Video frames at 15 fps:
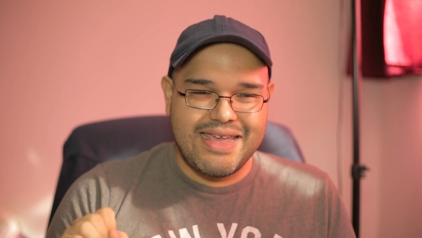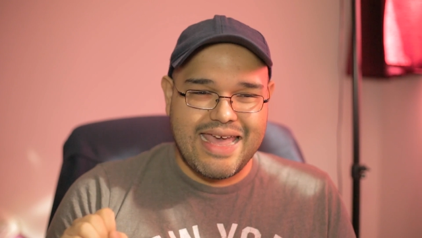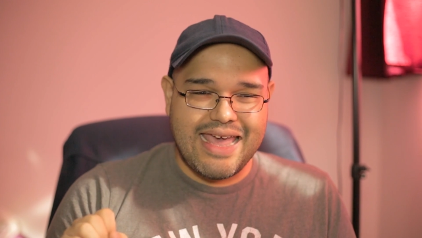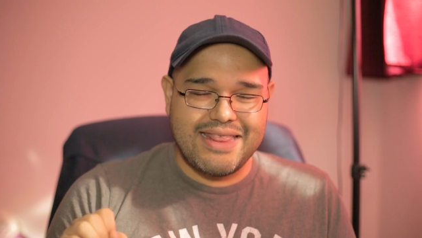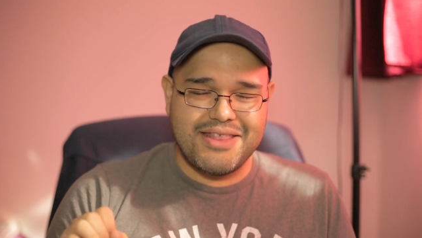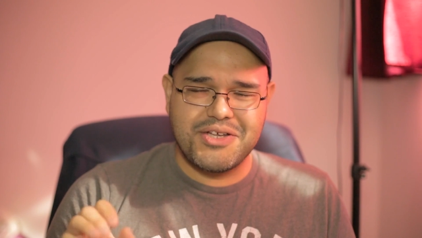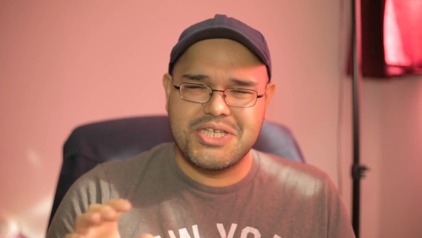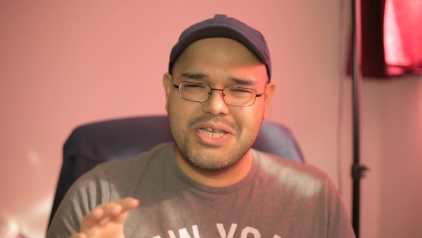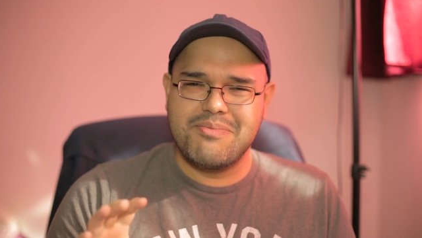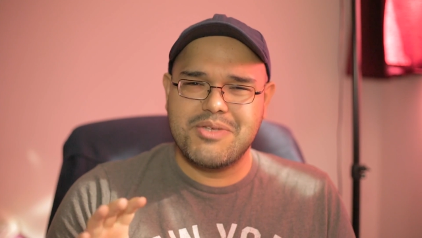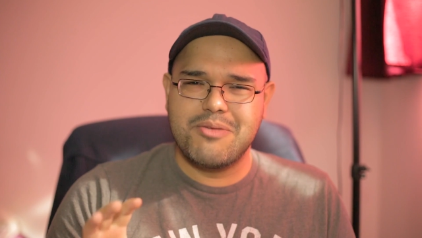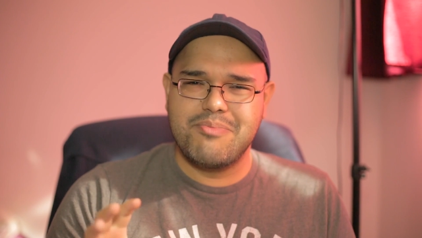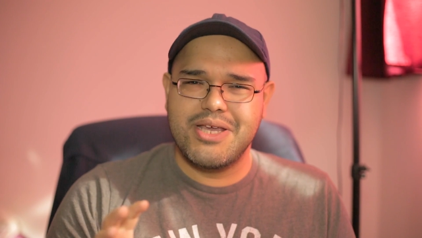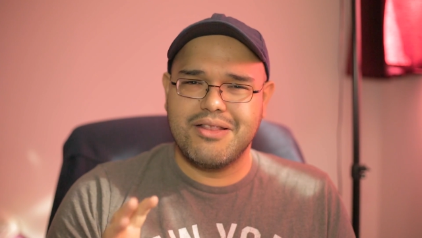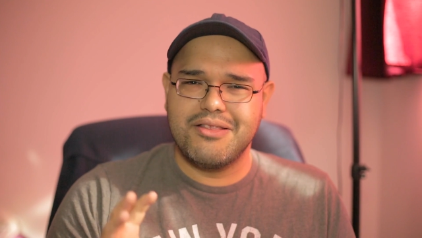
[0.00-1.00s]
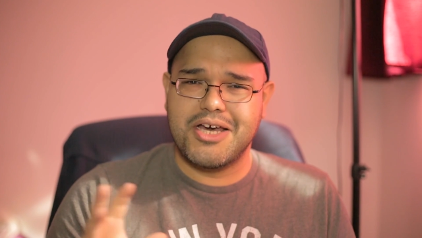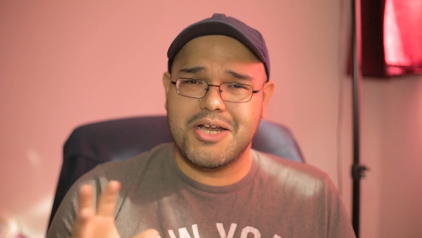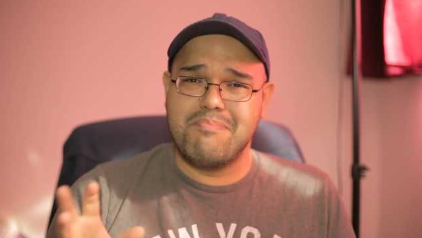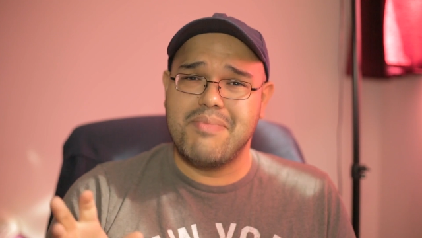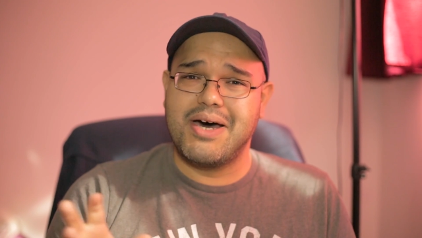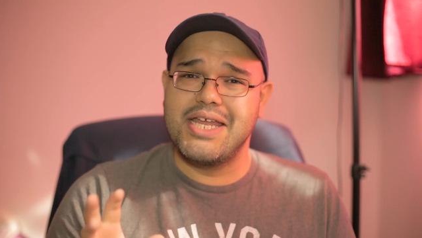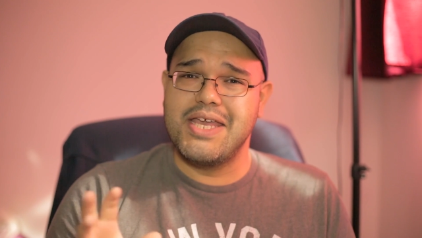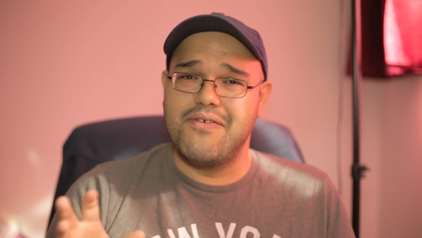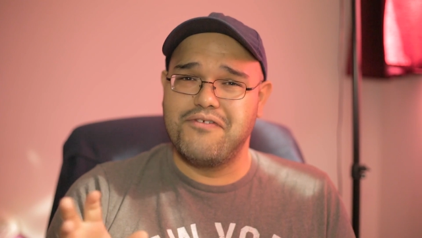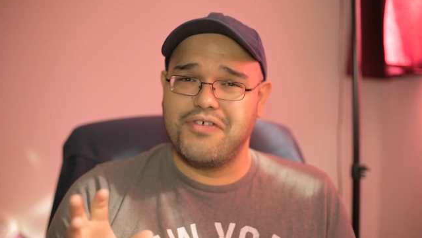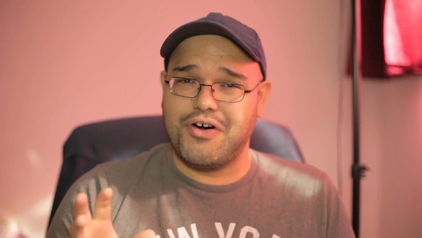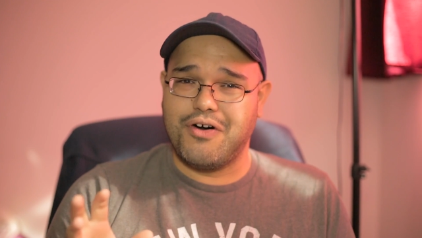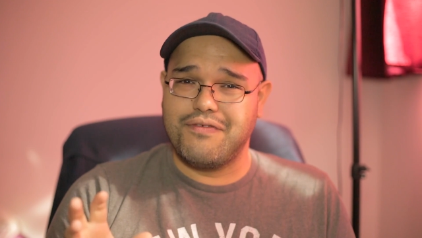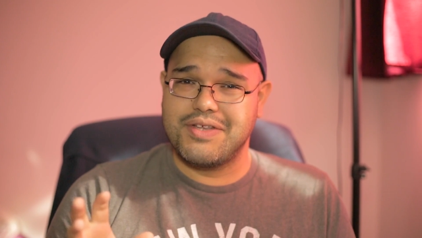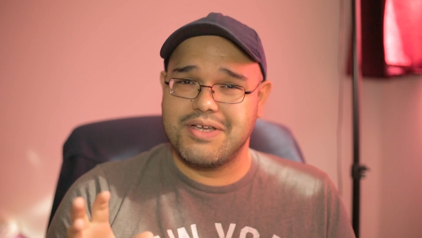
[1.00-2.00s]
and there seems to be a lot of money
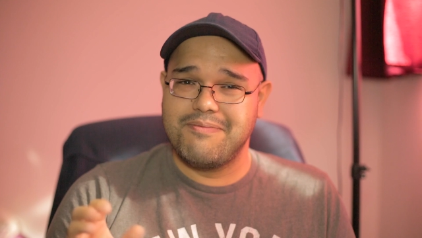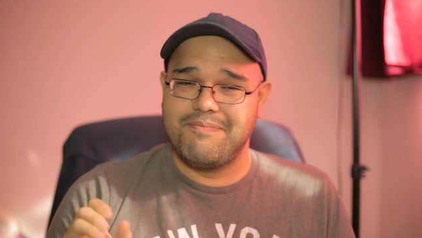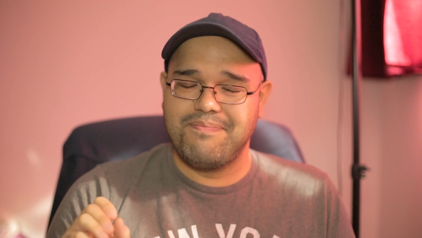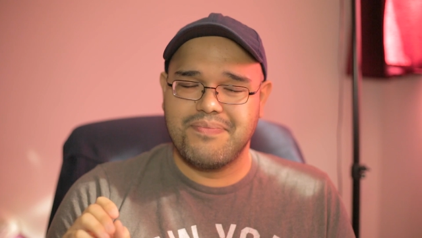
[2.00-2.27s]
involved.